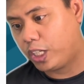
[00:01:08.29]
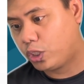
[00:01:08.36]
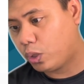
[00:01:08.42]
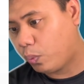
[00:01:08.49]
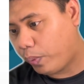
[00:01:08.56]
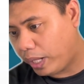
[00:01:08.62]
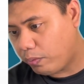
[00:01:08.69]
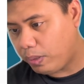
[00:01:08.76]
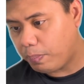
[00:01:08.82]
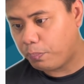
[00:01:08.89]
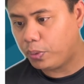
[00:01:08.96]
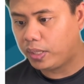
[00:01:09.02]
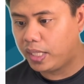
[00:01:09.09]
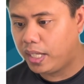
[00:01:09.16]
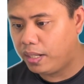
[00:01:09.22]
So when we
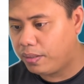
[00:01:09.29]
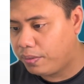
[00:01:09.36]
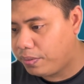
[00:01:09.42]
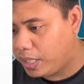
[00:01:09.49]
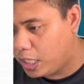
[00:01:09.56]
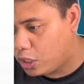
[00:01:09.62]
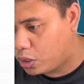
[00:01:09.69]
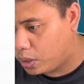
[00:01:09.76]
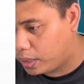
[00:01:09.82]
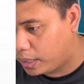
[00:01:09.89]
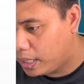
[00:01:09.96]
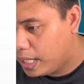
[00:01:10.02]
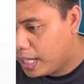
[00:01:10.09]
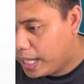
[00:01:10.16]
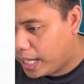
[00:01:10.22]
put here region,
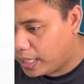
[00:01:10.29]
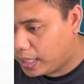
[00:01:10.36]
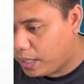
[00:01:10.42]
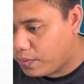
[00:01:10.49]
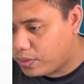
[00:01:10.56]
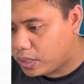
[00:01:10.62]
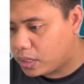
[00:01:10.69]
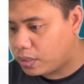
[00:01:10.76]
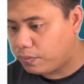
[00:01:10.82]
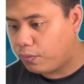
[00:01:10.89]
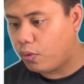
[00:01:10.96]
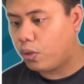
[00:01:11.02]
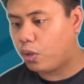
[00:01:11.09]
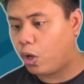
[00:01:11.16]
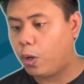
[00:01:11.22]
it gives us
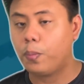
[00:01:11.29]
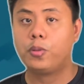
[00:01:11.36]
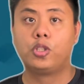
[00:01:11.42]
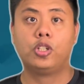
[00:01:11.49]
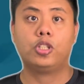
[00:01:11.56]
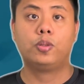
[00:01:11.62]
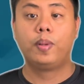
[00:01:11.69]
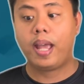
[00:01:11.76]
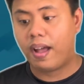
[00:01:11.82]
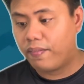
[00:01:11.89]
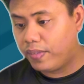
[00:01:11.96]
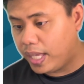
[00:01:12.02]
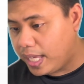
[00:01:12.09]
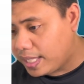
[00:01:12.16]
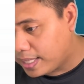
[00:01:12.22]
four options. We have
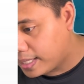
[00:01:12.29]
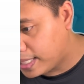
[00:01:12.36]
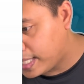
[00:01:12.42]
east